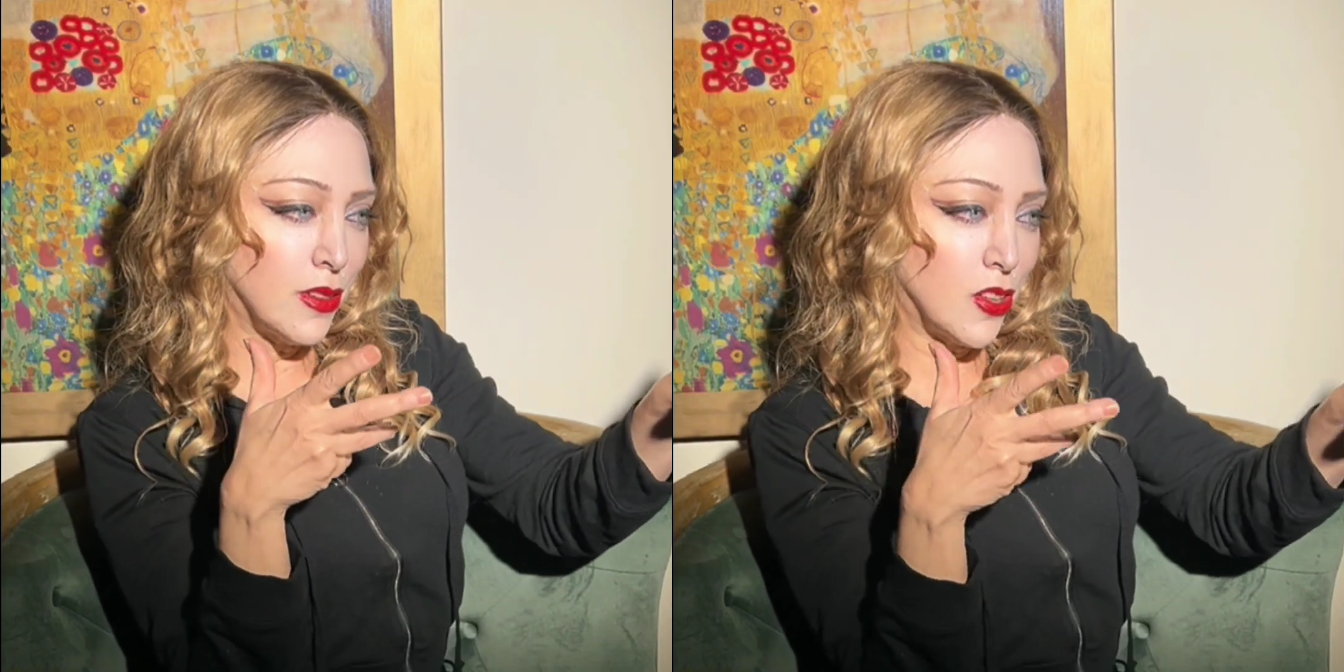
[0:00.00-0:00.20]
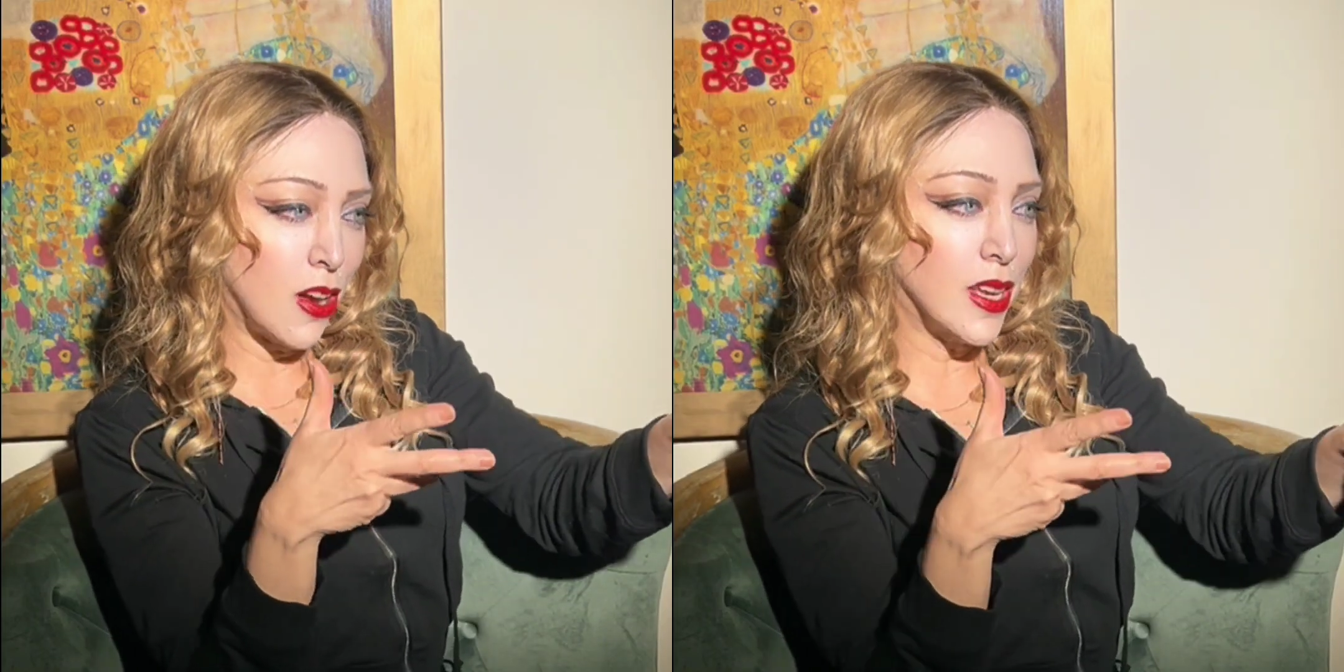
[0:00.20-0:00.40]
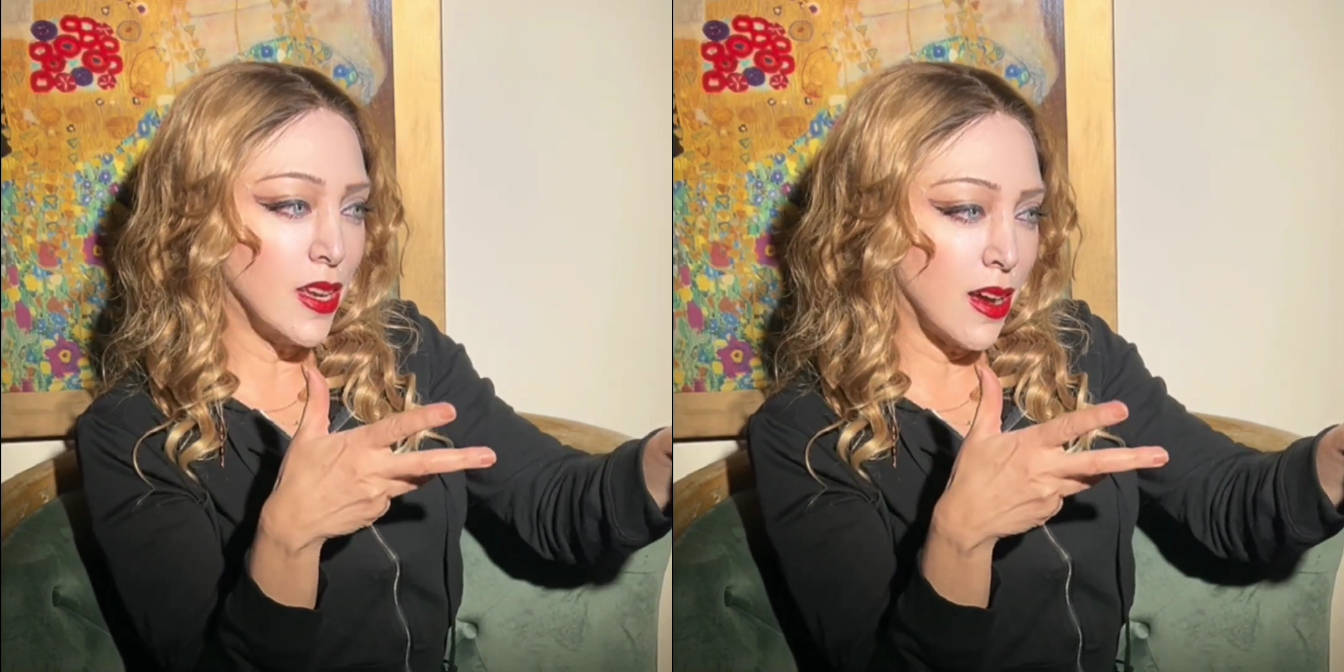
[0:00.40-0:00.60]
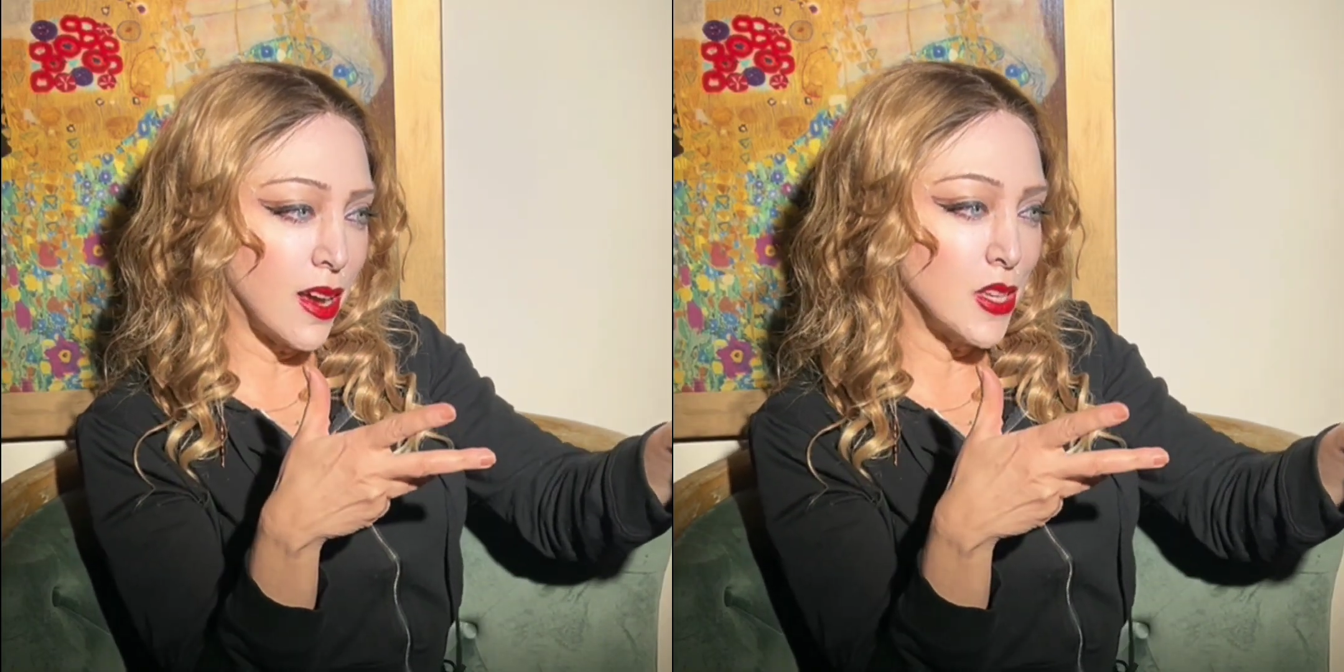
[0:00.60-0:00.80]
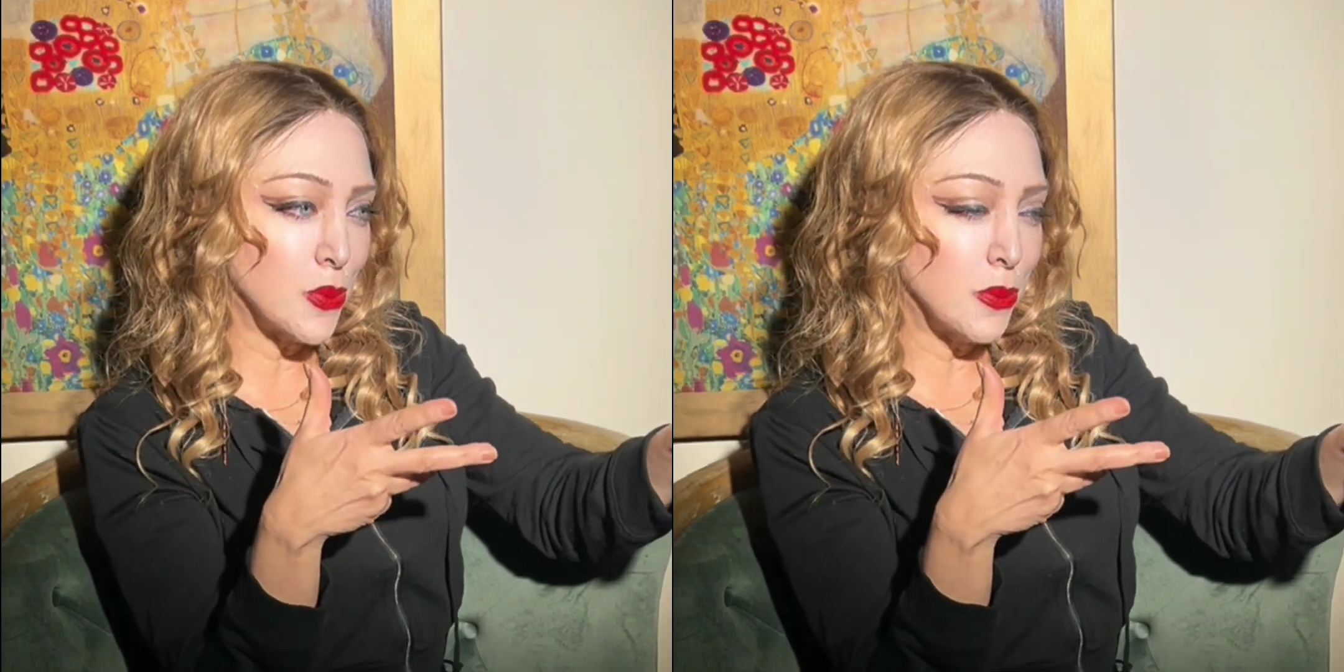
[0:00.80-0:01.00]
locking
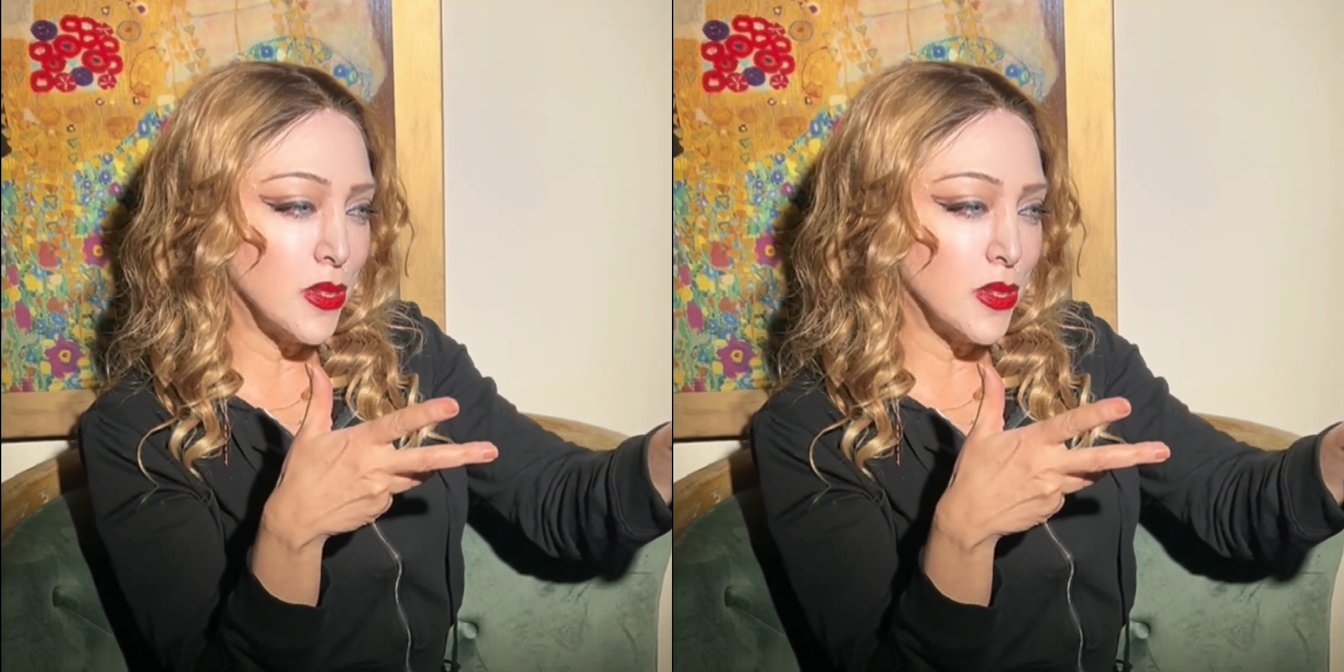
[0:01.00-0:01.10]
eyes with